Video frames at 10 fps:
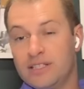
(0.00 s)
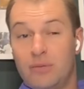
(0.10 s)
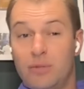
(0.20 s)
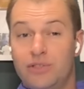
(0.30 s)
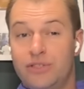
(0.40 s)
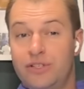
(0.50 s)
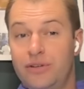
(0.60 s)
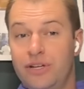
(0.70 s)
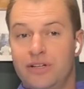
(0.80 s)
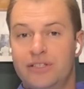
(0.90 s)
I guess, almost
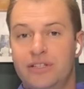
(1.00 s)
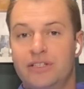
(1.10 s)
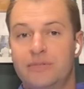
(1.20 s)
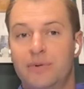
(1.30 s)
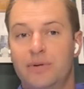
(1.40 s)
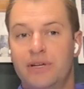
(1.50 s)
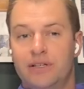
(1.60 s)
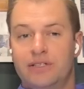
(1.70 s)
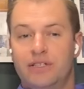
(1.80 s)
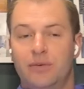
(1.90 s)
2 years at this
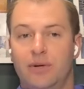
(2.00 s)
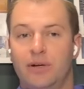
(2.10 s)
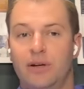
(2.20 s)
point, and so